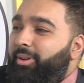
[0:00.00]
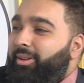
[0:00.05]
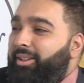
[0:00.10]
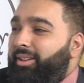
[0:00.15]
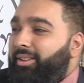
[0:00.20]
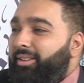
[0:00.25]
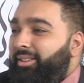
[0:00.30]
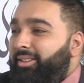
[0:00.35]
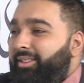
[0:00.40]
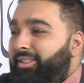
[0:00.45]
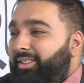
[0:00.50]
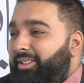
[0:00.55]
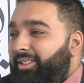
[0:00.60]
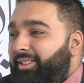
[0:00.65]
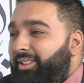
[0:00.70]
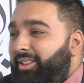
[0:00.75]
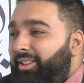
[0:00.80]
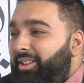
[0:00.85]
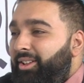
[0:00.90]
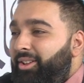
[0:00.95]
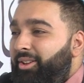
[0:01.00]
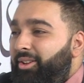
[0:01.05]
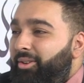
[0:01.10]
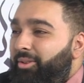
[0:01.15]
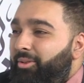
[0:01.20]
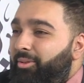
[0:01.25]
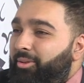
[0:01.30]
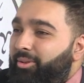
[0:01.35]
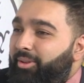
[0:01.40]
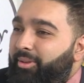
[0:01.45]
like this
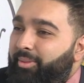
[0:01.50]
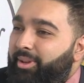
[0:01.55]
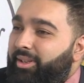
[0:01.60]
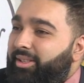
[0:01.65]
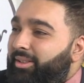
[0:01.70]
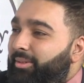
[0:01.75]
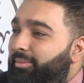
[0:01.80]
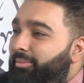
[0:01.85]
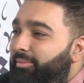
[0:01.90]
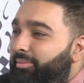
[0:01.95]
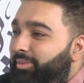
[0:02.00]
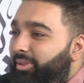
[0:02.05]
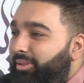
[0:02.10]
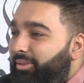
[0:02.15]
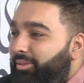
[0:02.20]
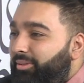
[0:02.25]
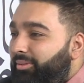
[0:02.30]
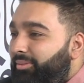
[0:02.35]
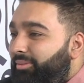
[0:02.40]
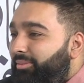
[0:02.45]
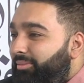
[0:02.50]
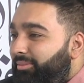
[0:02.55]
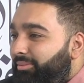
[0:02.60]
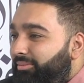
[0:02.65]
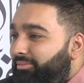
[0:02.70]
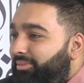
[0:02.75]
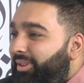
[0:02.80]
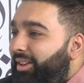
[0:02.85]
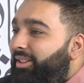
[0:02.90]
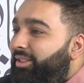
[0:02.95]
or they make some you know
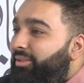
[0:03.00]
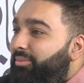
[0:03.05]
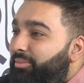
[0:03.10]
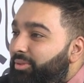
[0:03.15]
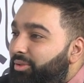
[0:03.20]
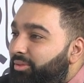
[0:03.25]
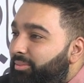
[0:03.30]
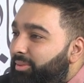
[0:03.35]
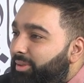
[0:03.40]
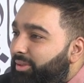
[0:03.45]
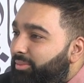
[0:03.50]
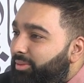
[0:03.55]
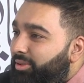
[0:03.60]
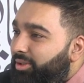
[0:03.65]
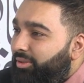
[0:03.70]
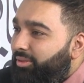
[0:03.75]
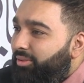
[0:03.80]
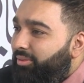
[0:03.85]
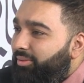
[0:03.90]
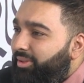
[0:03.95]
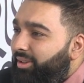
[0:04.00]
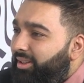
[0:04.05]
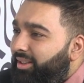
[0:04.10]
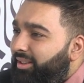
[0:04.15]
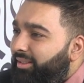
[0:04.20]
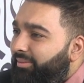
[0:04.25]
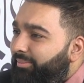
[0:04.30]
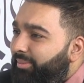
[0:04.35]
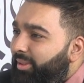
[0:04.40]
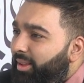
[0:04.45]
random movements which are not really
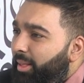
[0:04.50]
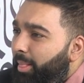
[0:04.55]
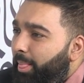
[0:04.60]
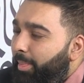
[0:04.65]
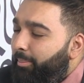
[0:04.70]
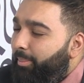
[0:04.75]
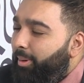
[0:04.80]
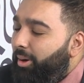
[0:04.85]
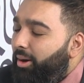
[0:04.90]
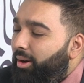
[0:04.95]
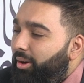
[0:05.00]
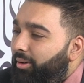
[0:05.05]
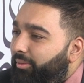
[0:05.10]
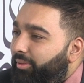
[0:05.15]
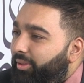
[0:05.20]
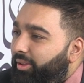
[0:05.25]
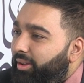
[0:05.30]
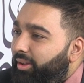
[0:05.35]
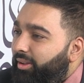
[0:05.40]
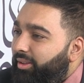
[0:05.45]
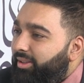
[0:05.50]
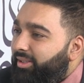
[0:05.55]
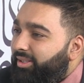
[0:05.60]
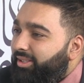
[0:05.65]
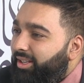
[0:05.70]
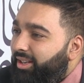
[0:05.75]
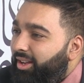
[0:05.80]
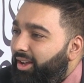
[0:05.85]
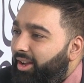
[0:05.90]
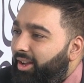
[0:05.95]
part of the the
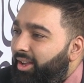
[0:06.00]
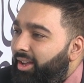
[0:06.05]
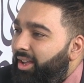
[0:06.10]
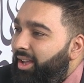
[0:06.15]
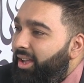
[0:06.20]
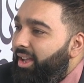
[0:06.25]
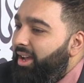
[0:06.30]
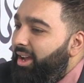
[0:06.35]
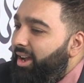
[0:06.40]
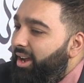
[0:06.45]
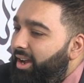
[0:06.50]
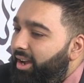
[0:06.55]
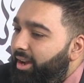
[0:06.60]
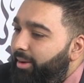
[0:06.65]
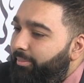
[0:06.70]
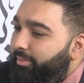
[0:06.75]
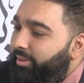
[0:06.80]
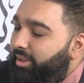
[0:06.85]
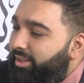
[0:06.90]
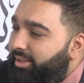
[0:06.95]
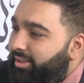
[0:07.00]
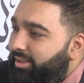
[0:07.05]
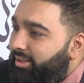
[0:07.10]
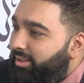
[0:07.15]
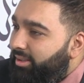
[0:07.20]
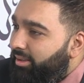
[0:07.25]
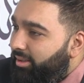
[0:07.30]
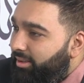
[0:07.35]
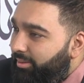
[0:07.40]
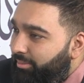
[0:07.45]
salah um, this the,
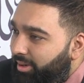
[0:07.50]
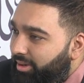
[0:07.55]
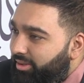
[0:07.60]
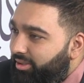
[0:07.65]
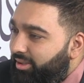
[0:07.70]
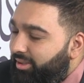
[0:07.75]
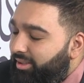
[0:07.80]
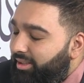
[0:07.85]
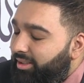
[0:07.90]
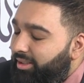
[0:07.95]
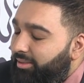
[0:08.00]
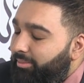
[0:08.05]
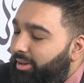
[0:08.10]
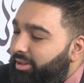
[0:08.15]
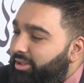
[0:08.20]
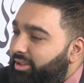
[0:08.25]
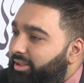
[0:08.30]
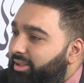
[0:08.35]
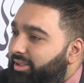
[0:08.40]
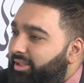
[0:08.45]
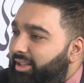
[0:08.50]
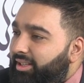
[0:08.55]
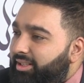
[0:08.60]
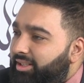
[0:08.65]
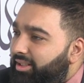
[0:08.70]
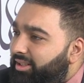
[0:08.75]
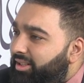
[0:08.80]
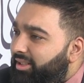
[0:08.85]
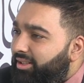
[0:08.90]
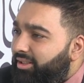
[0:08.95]
the marja said the marja does he actually
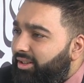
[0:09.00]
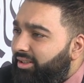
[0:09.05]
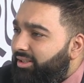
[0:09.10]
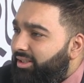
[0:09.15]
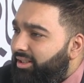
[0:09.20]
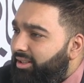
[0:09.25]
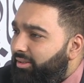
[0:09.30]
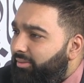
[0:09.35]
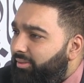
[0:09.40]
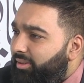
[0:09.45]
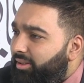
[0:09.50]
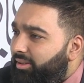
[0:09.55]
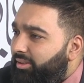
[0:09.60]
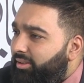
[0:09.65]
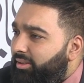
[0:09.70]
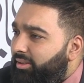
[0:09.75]
discuss any of this